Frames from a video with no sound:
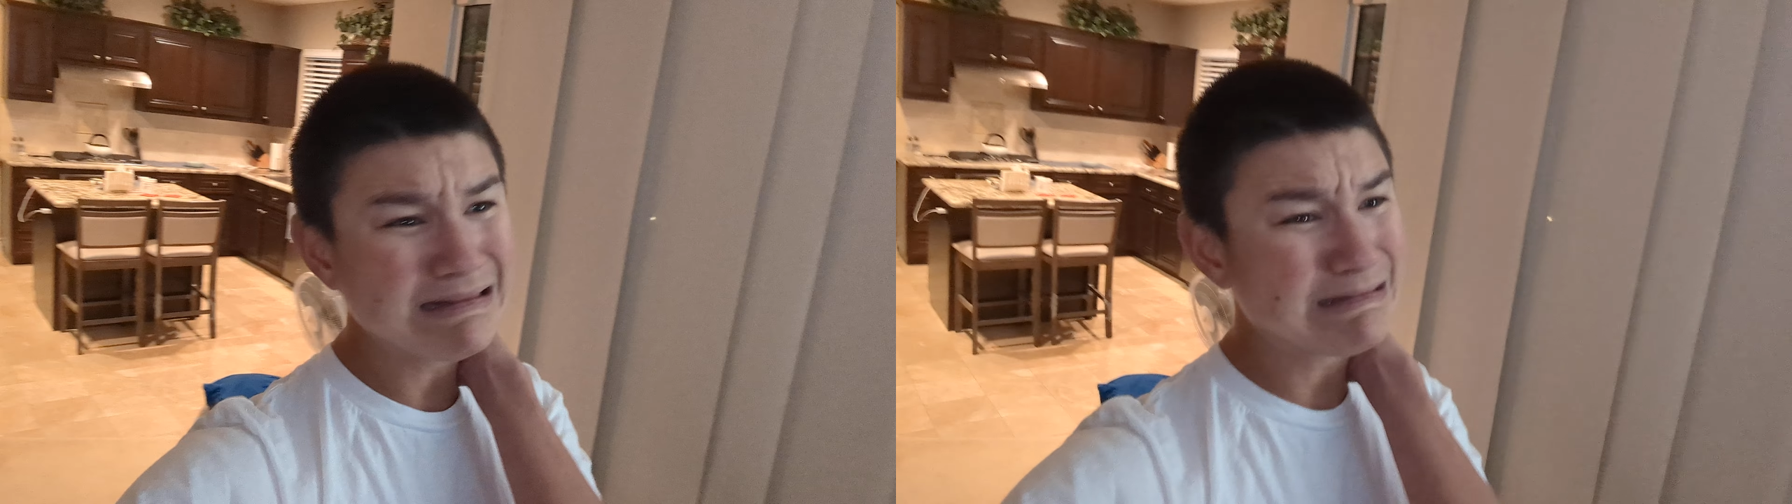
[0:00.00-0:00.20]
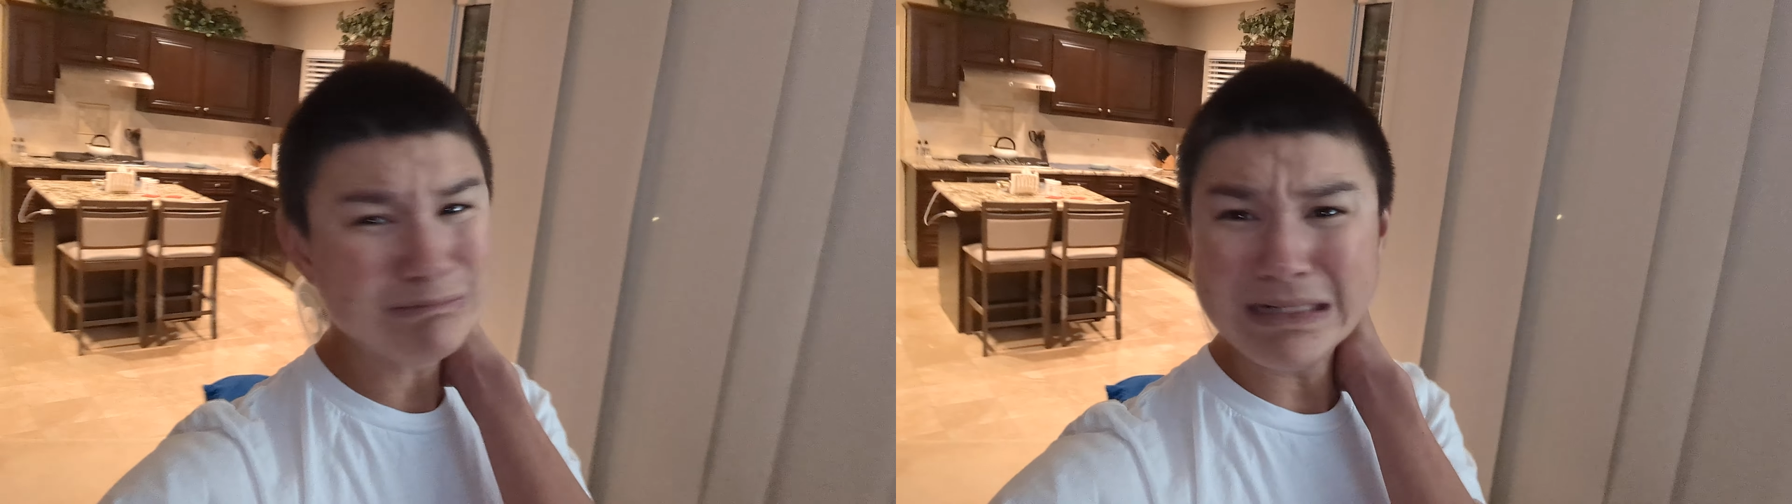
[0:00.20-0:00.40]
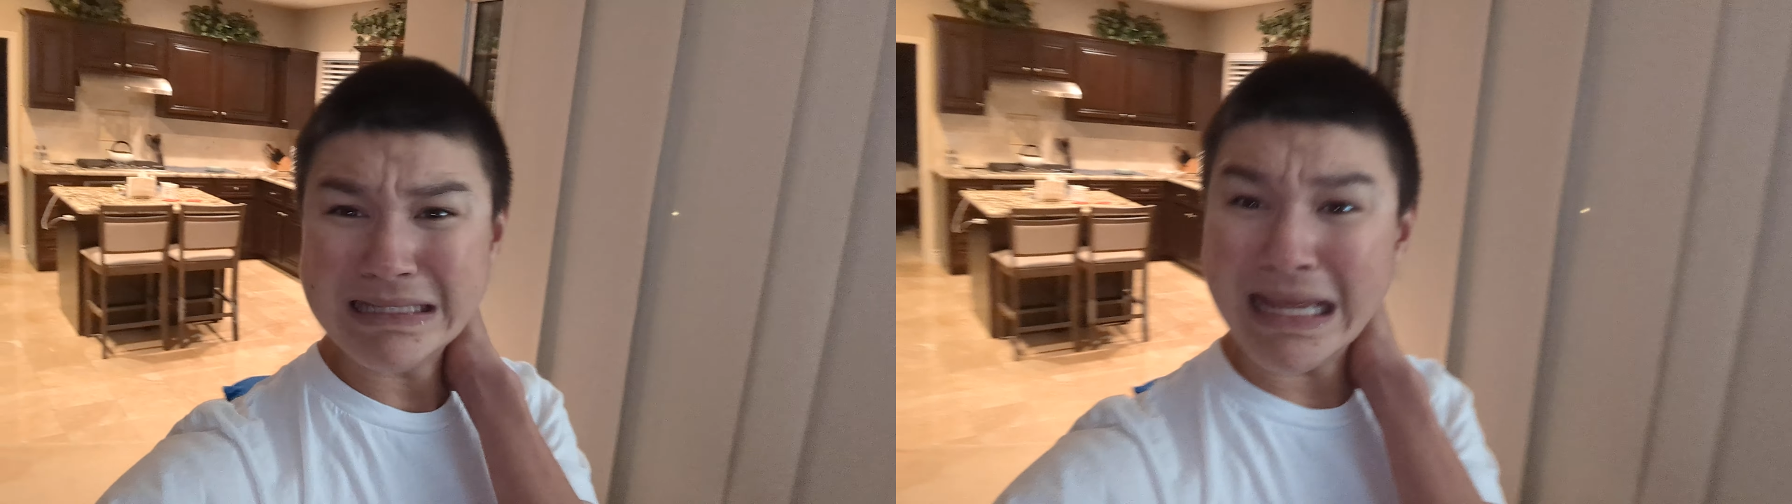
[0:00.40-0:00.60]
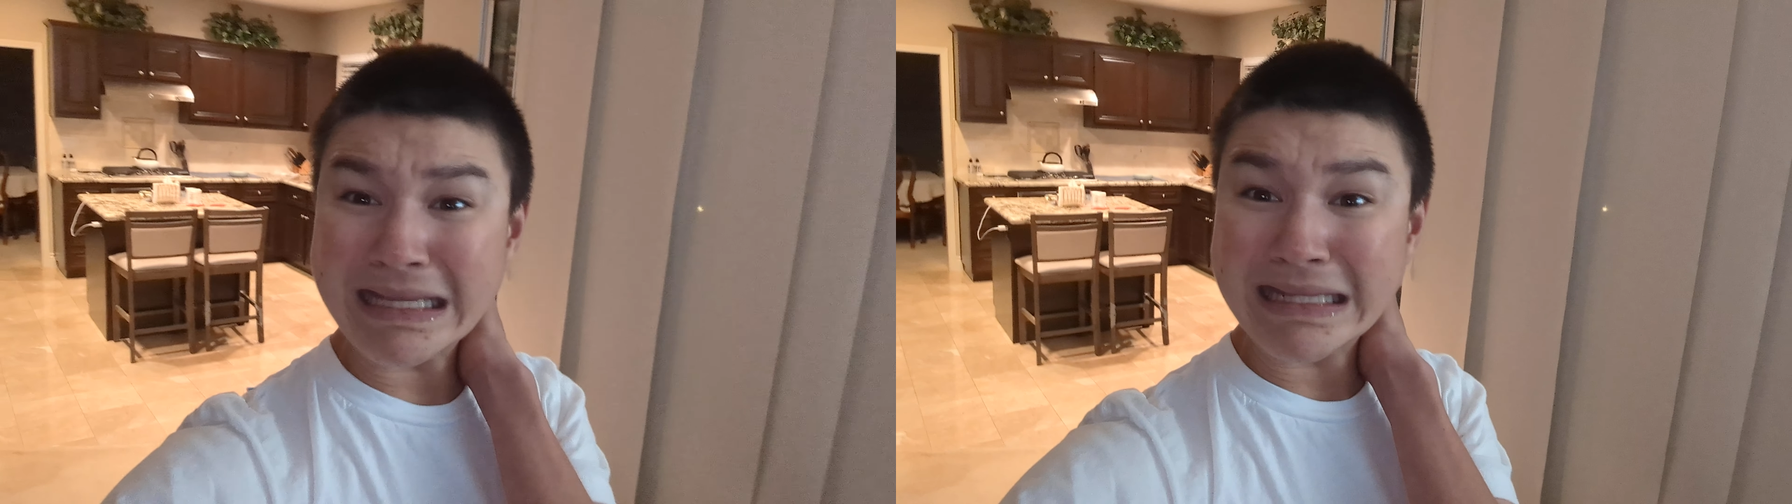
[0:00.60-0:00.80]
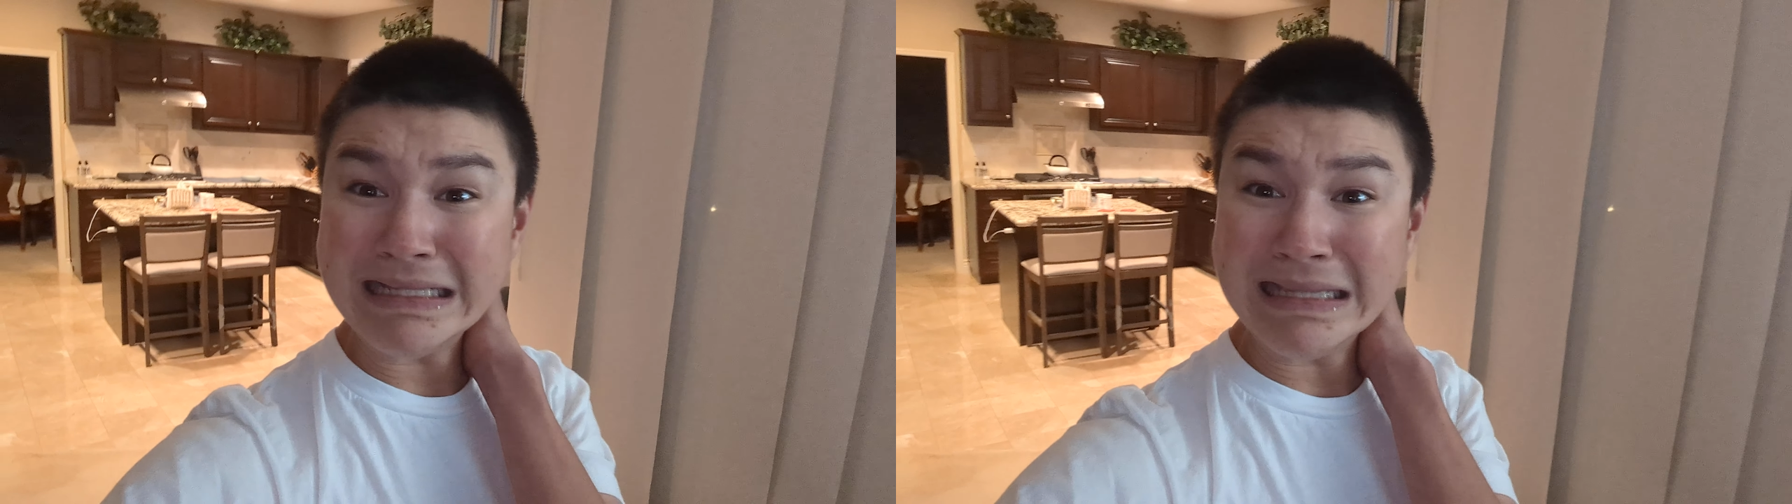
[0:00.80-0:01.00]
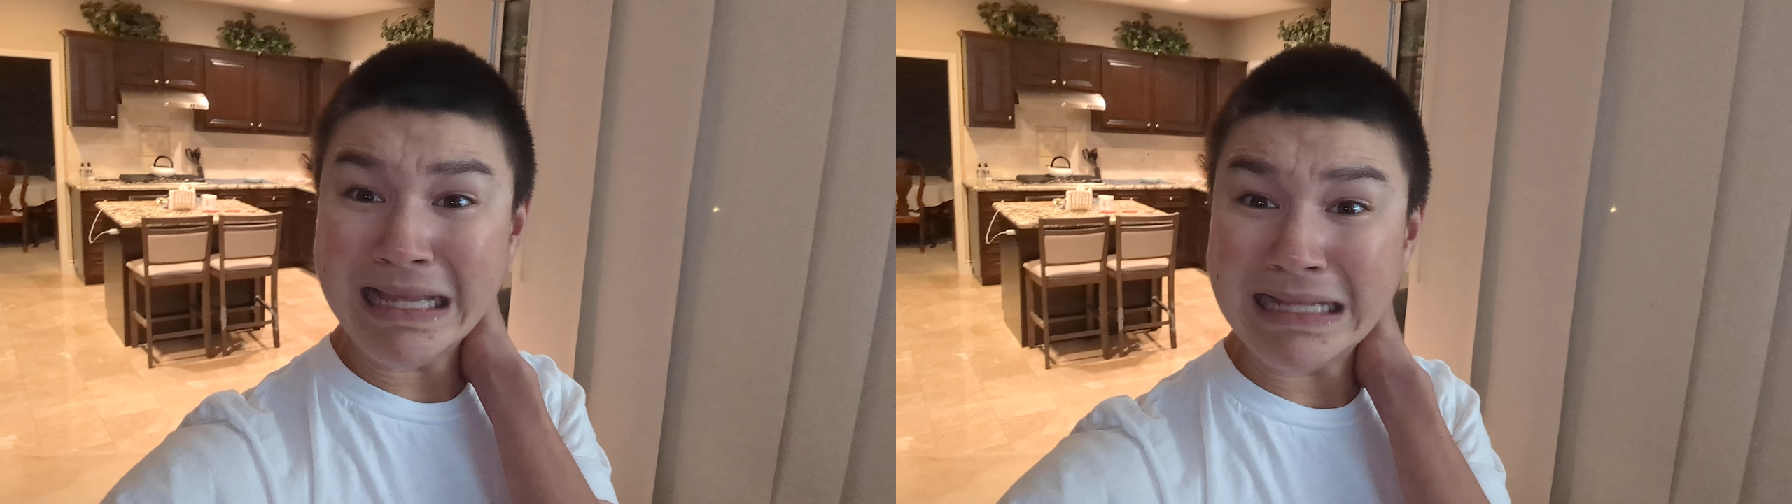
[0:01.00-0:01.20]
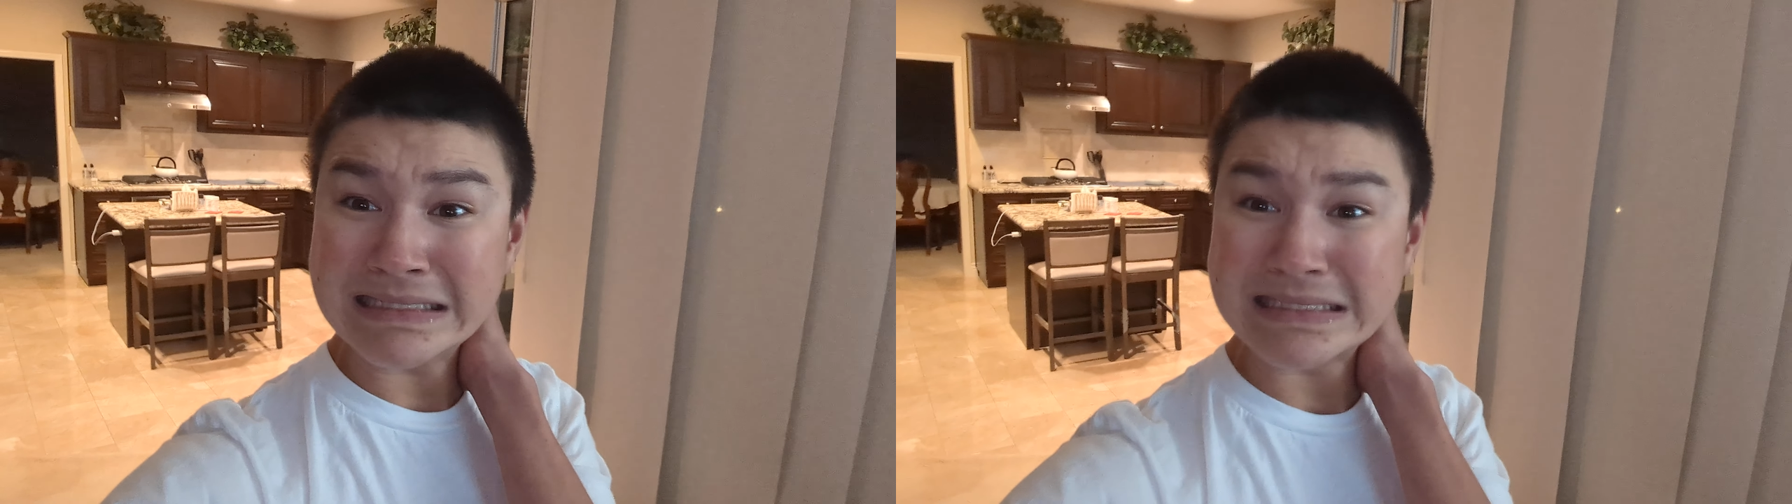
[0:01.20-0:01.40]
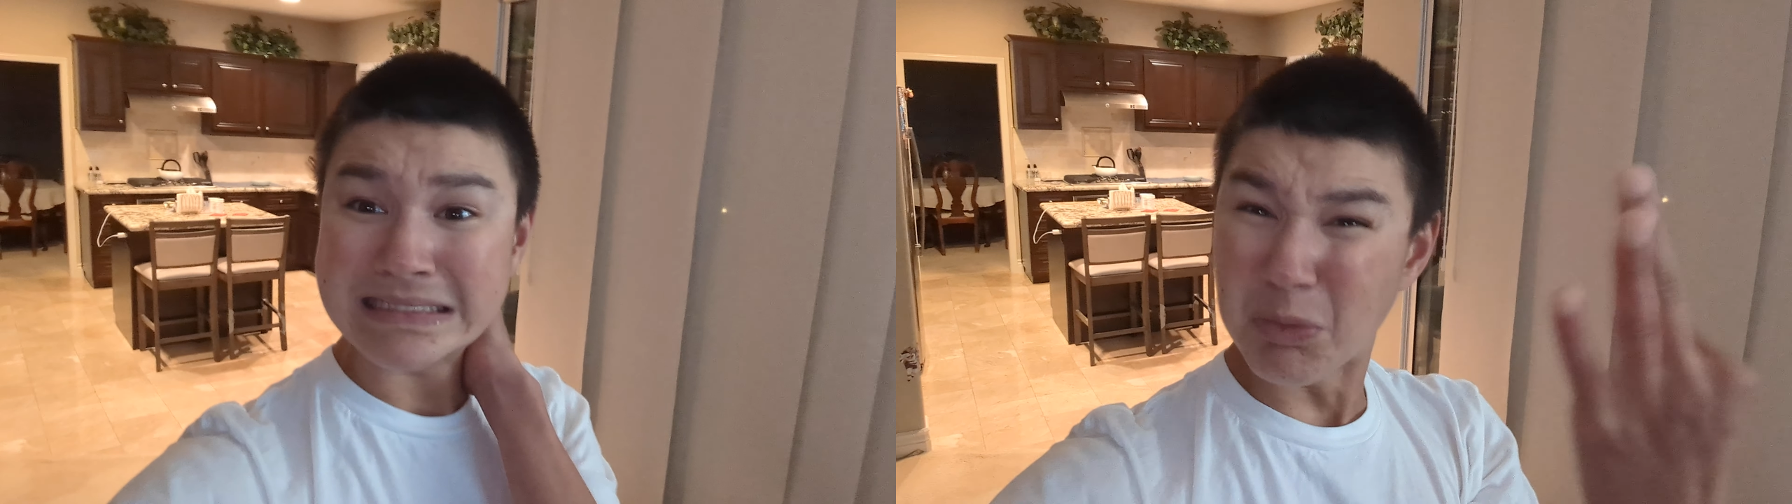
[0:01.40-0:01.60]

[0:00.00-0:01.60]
This is ridiculous.